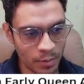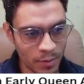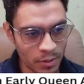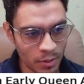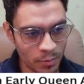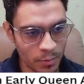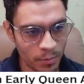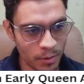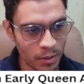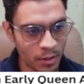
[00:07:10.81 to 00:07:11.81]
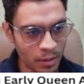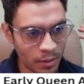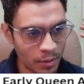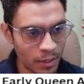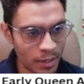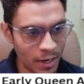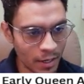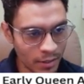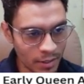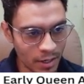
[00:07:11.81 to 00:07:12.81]
bishop. The
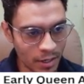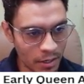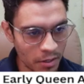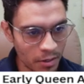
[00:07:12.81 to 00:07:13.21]
knight is hanging.